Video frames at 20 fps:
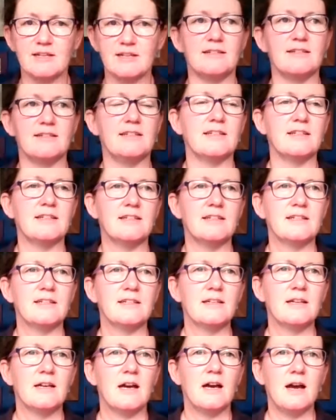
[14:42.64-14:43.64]
and
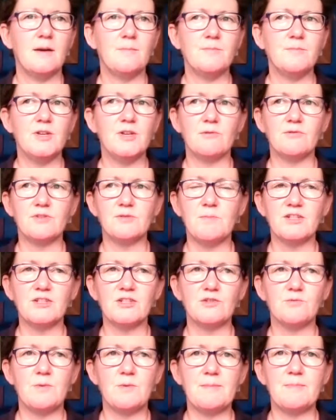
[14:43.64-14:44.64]
you know, as much
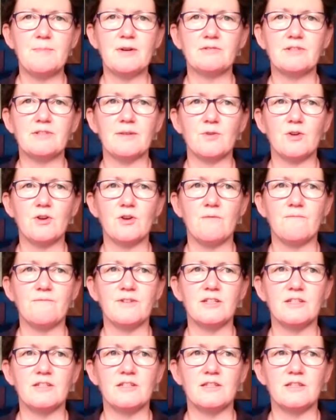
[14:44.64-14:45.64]
as we build up the
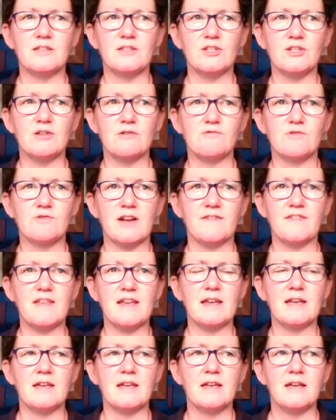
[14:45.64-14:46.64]
confidence of children, I
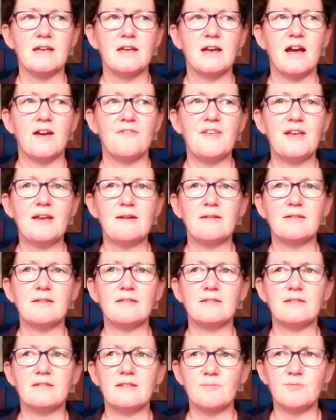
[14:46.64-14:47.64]
think
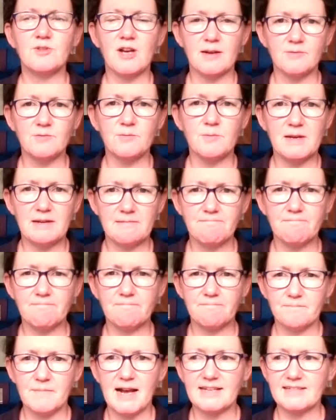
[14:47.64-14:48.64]
sometimes we,
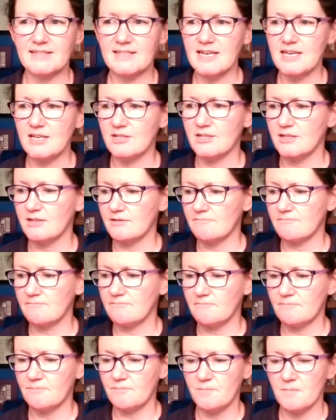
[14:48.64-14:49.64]
as teachers,
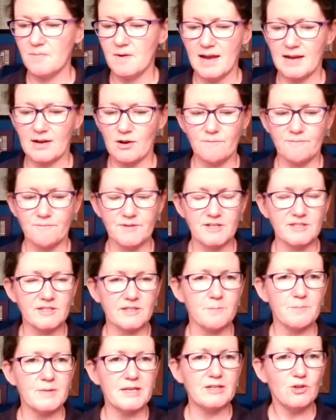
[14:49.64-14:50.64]
our confidence
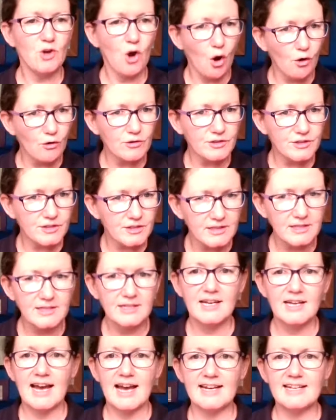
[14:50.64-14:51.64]
can be knocked,
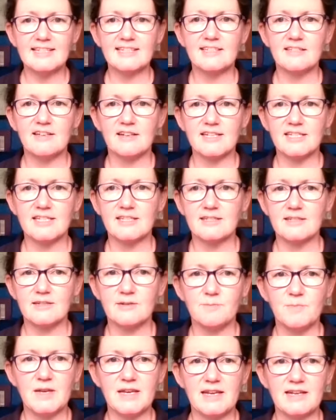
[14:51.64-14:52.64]
and it's nice
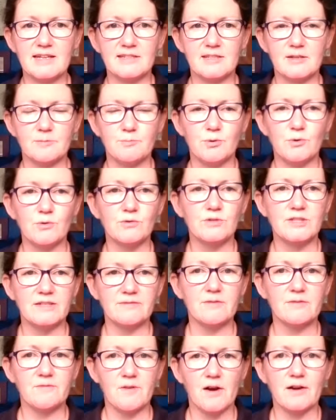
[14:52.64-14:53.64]
to be in a
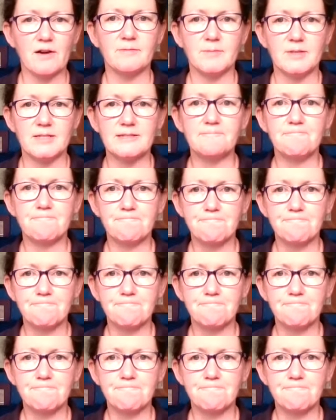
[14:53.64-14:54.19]
supportive environment.